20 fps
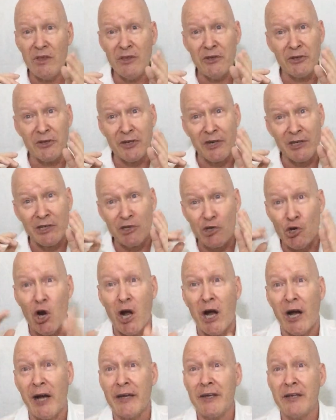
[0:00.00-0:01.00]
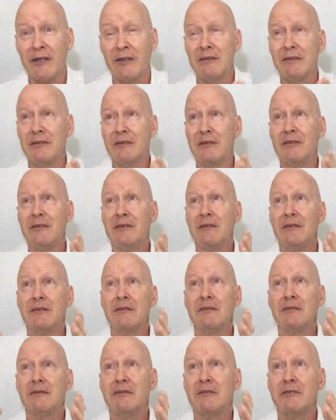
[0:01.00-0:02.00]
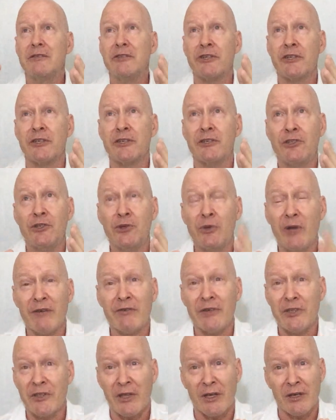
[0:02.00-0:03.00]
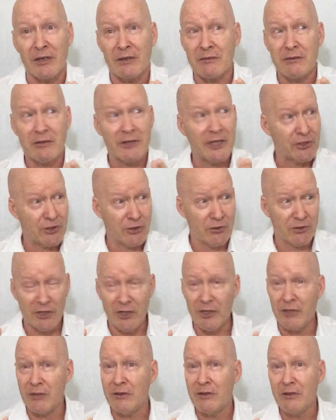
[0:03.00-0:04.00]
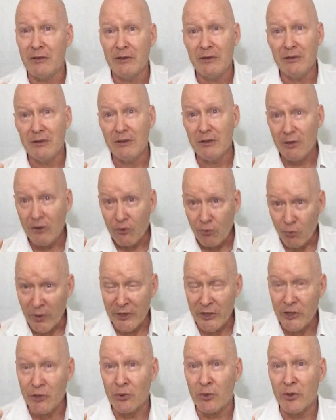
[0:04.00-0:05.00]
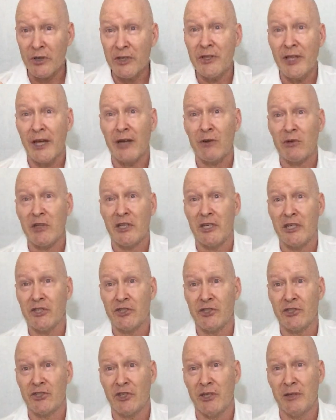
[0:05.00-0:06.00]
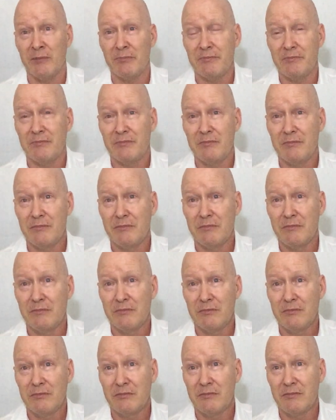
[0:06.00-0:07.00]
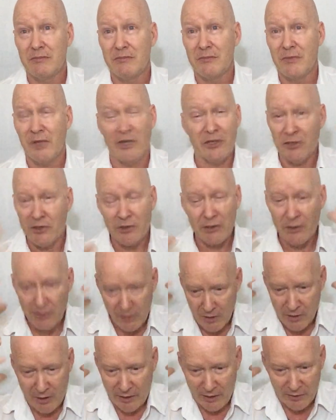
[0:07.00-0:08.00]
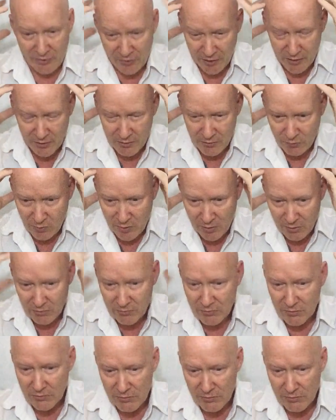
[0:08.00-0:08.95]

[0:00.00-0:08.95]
You're gonna cry. You're gonna do everything that you did when you were in that relationship. And you're gonna kind of think, well,